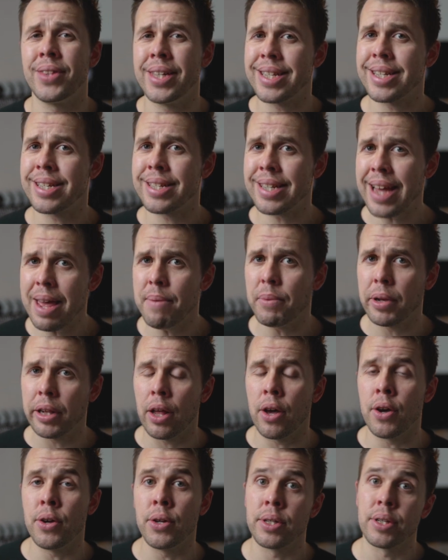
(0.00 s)
the same
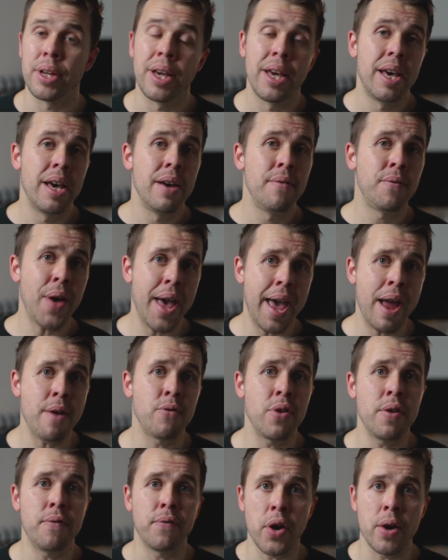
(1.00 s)
clothes for
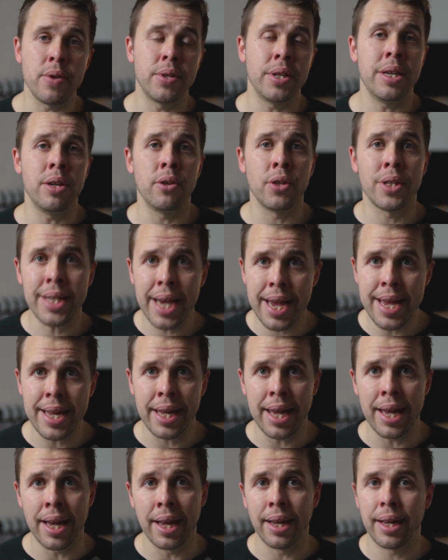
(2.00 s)
every photo you're
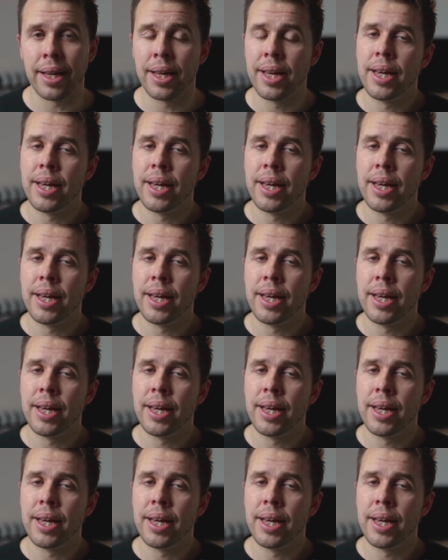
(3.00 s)
taking.